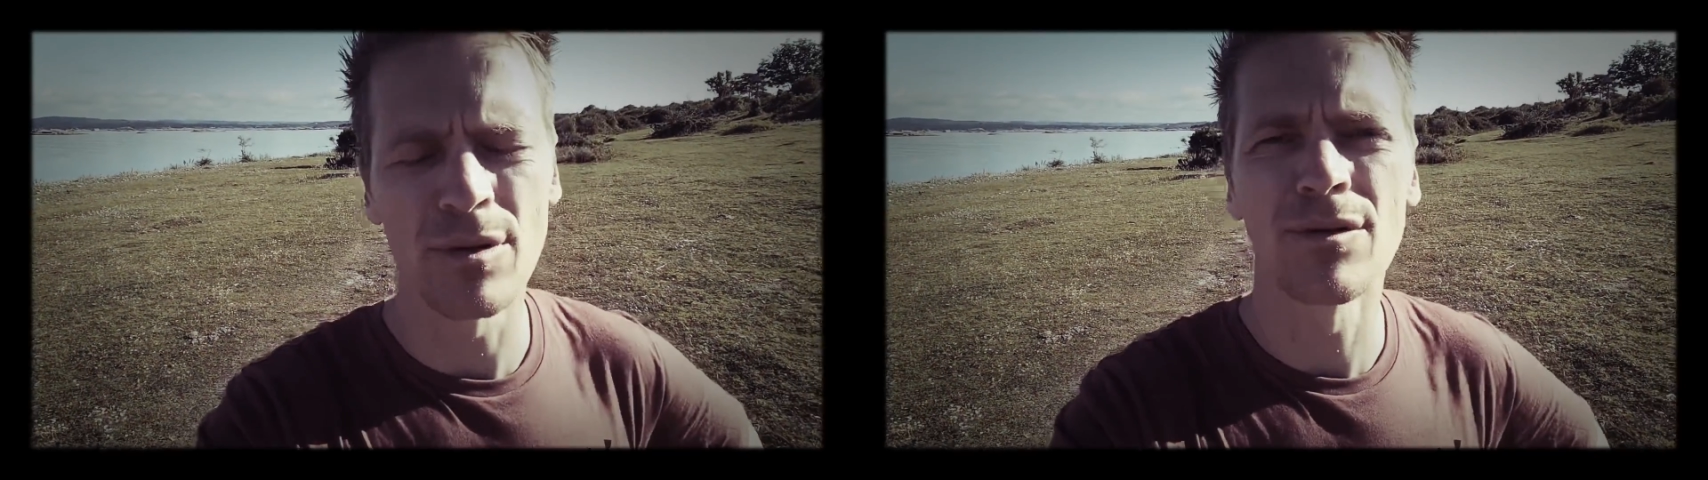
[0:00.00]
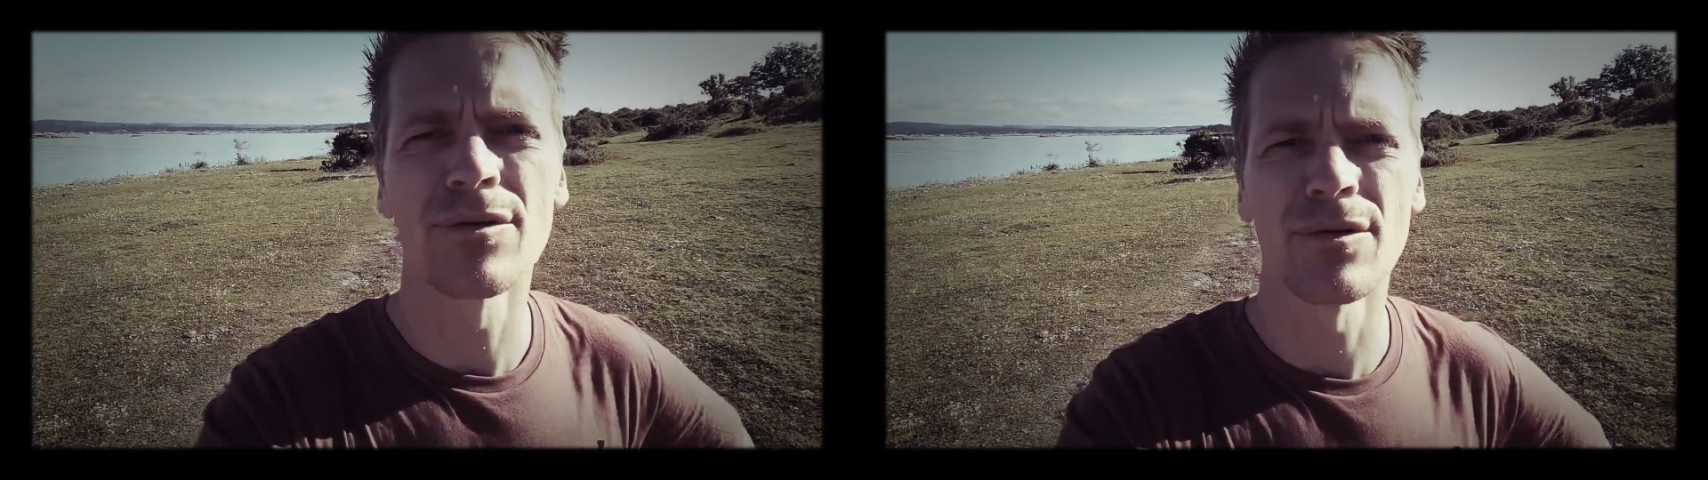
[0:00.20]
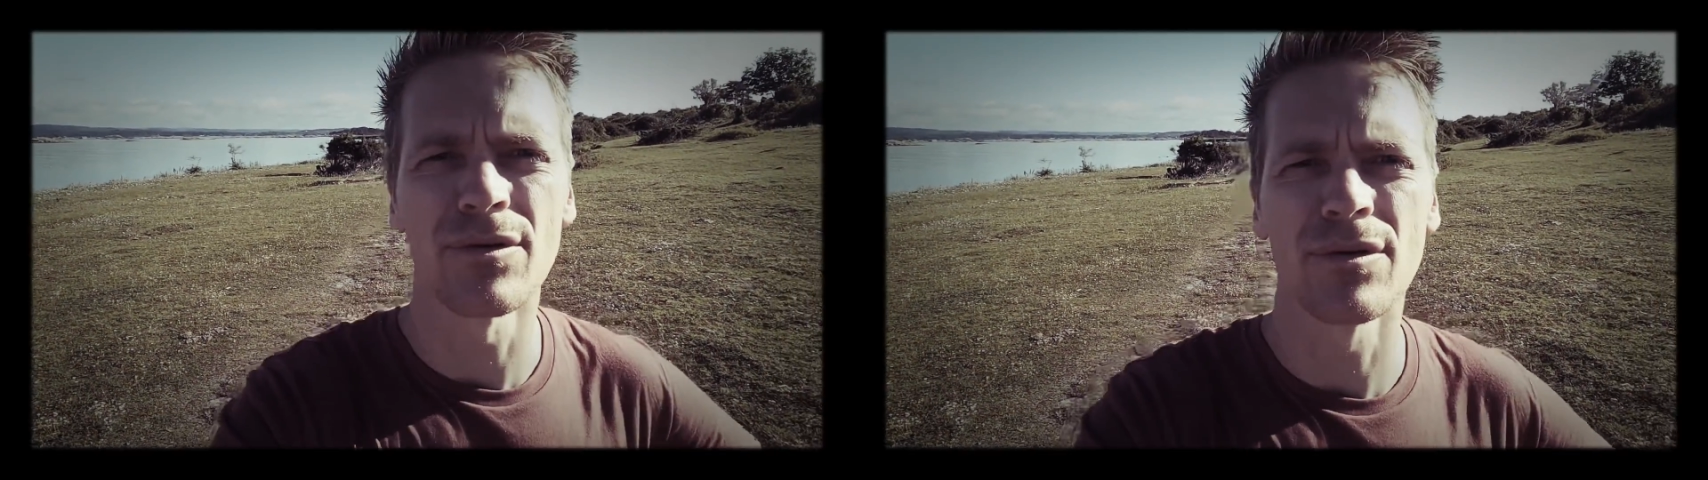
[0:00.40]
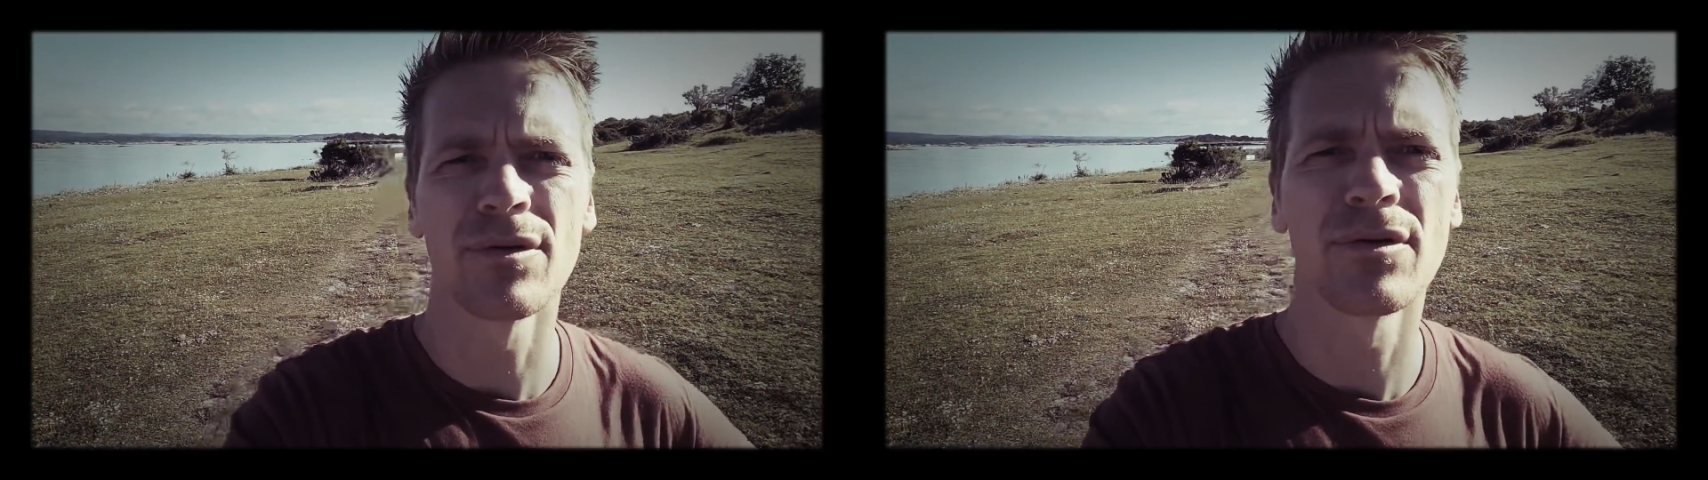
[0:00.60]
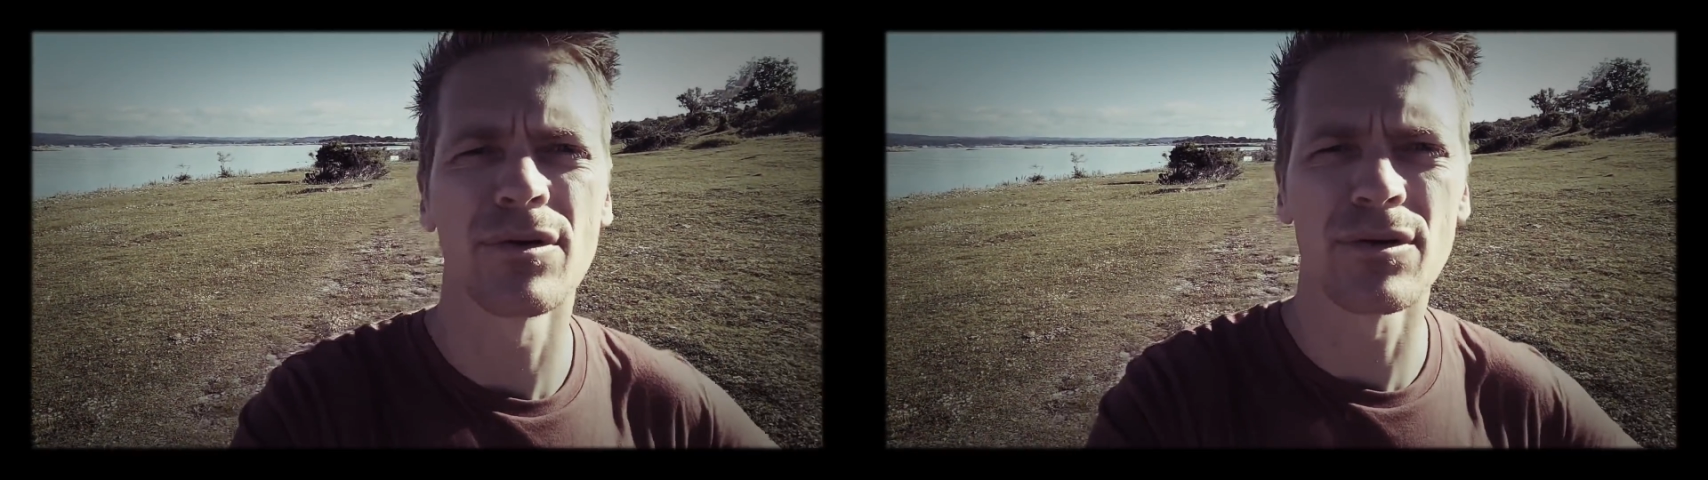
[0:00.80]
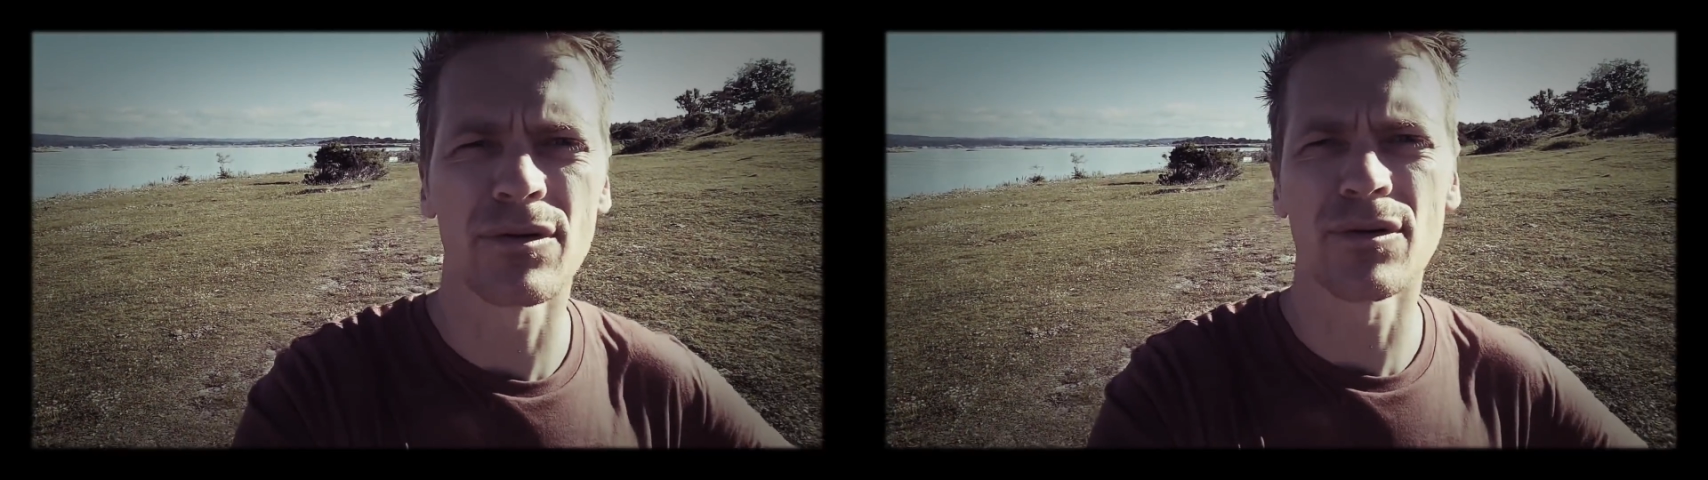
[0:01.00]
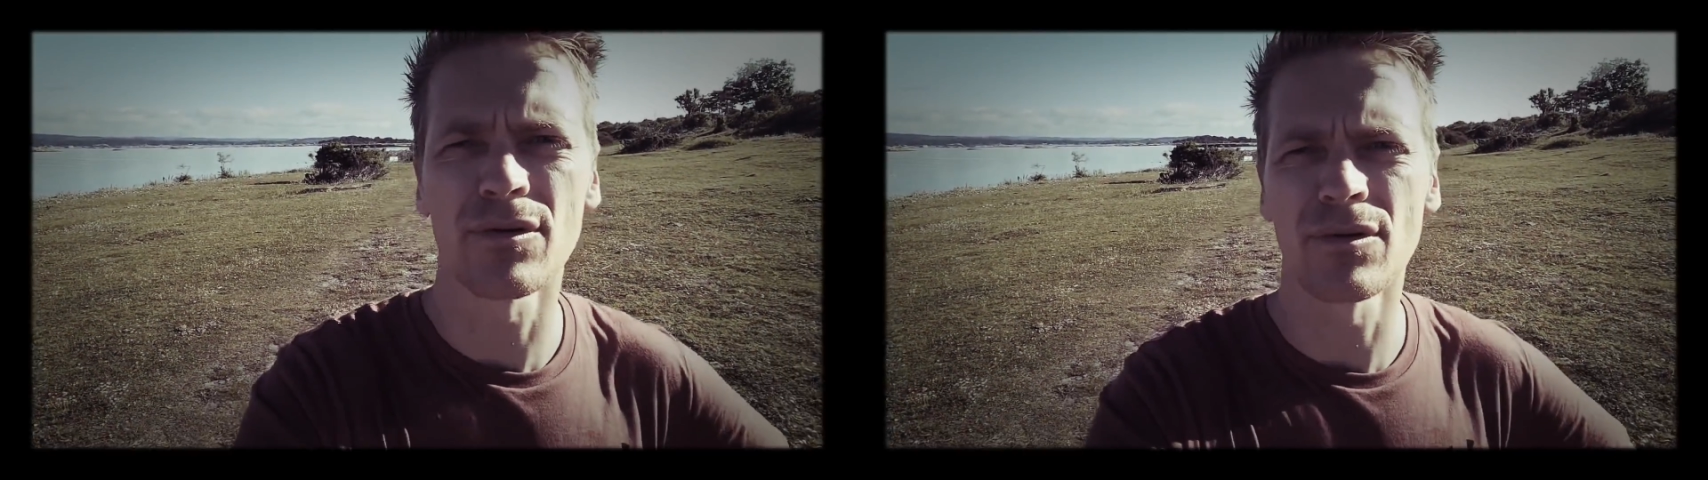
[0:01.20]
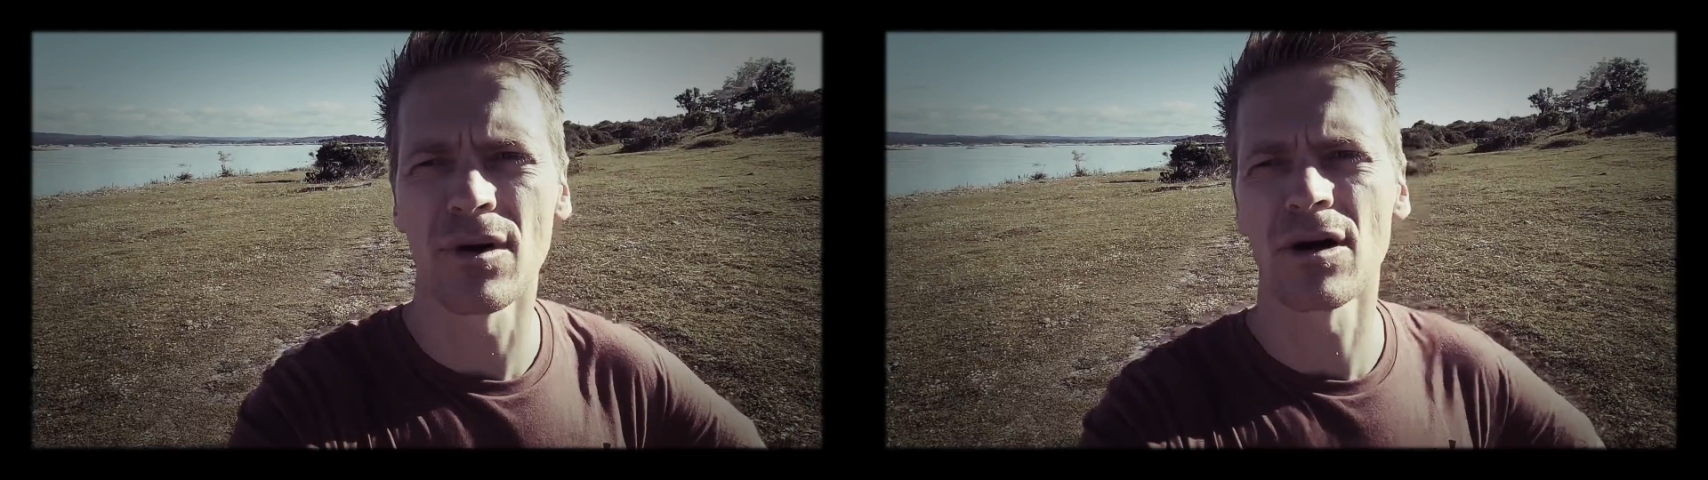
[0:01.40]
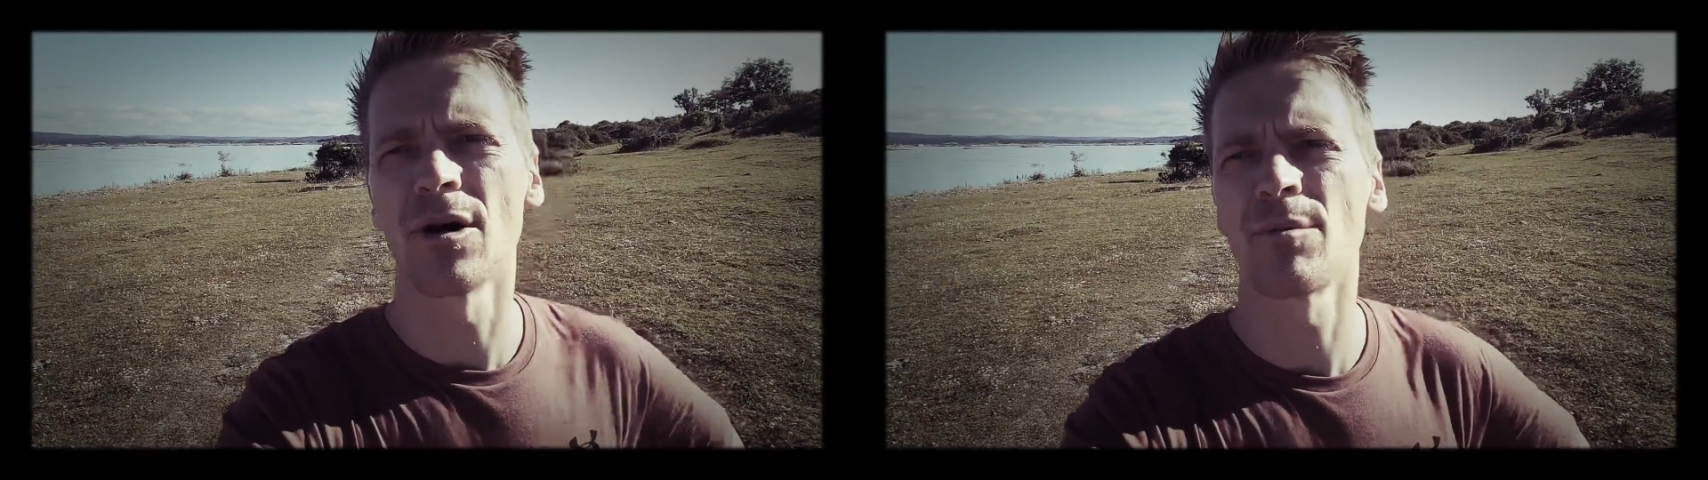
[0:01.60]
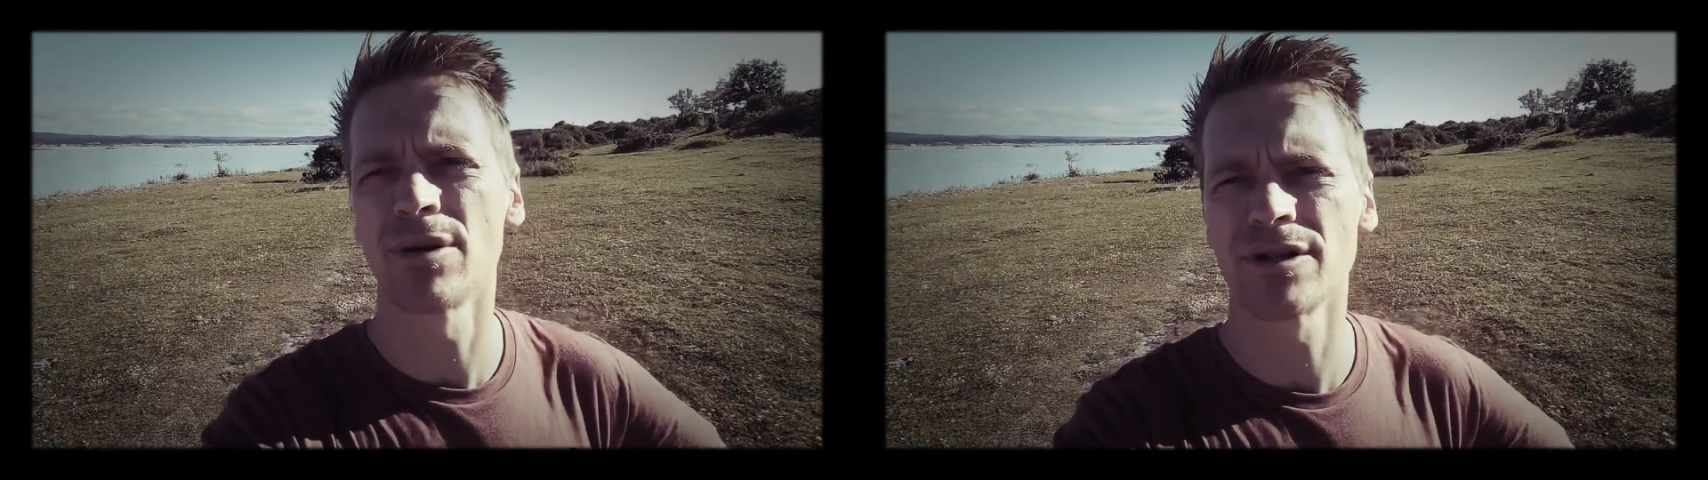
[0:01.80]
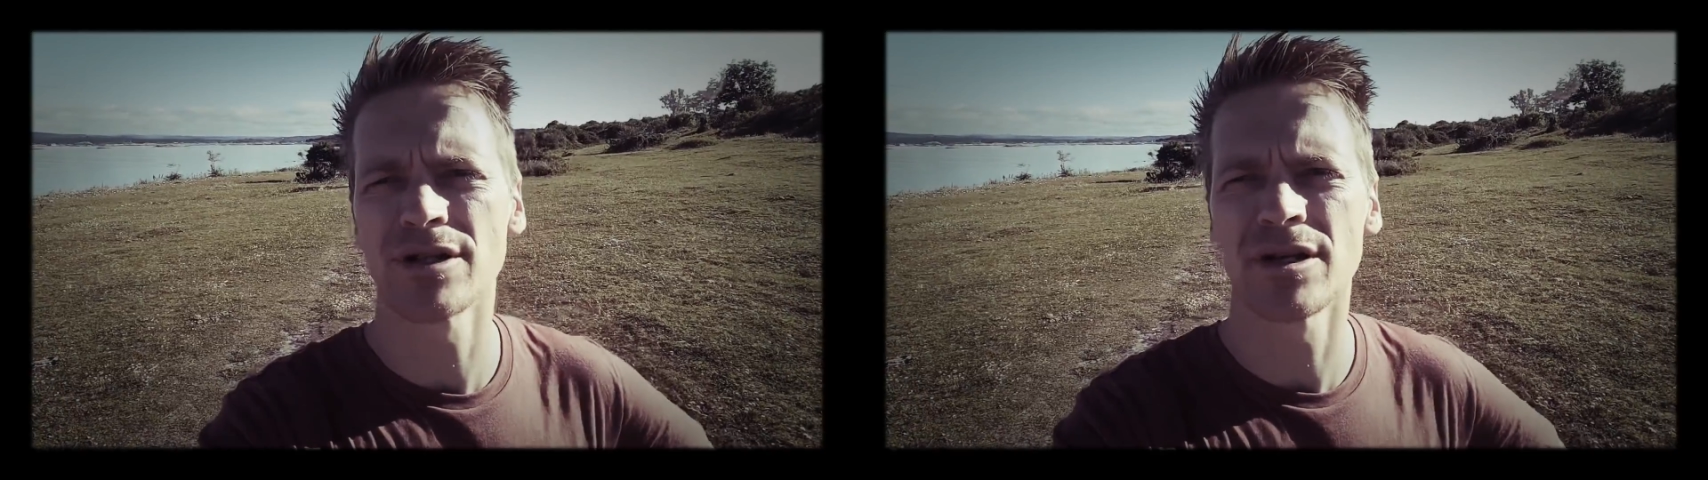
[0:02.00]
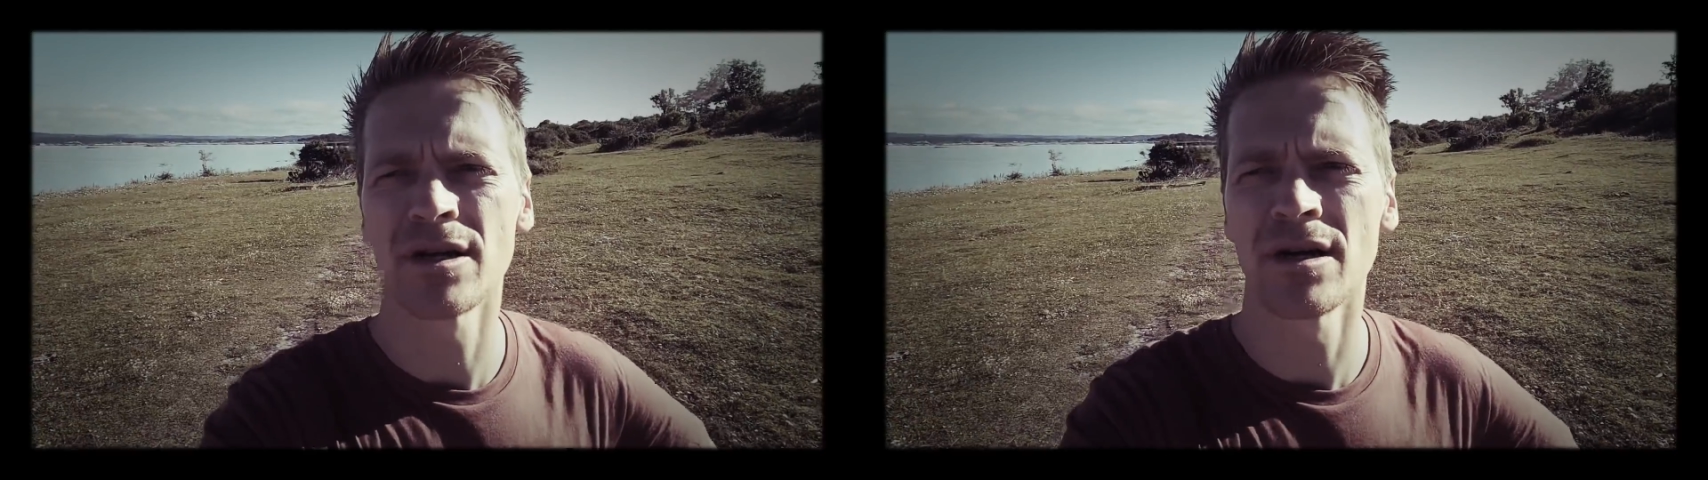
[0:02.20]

to accomplish?